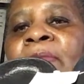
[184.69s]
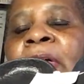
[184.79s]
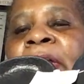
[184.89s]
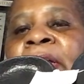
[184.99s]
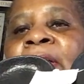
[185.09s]

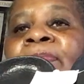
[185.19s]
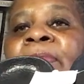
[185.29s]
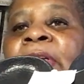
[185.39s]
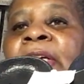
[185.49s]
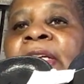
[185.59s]
again,
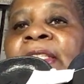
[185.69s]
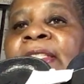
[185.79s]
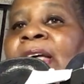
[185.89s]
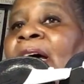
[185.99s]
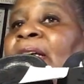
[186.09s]
kid
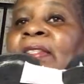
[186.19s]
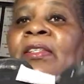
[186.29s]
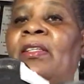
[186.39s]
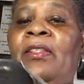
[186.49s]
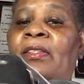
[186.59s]
size,
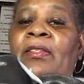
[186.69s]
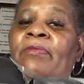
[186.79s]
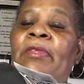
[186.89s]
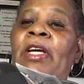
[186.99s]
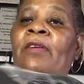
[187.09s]
cause
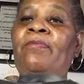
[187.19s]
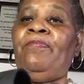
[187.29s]
yeah.